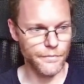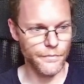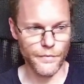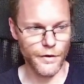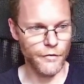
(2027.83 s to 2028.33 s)

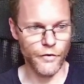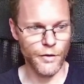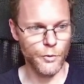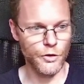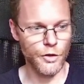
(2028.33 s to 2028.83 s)
If I
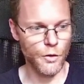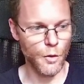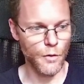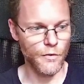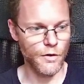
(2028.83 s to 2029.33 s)
would go
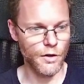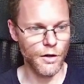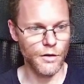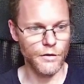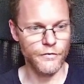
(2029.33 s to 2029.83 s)
over
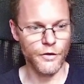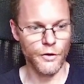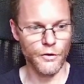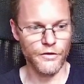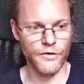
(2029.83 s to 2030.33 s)
all of
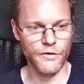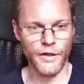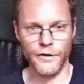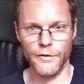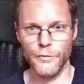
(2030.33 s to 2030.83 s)
those,
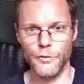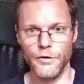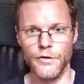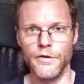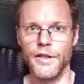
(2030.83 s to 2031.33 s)
that
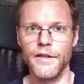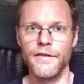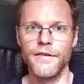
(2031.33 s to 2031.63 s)
would need